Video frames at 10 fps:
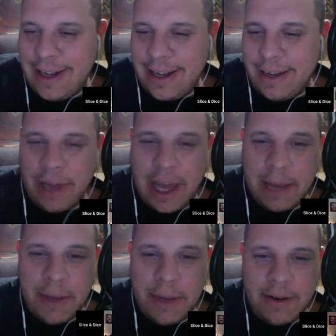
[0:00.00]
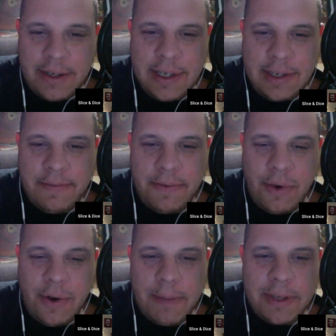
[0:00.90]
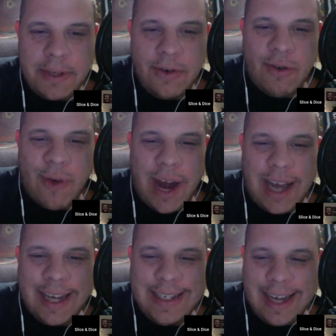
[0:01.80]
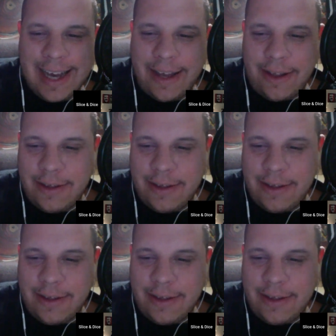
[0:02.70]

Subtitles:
Black Mirror season 4 episode Crocodile.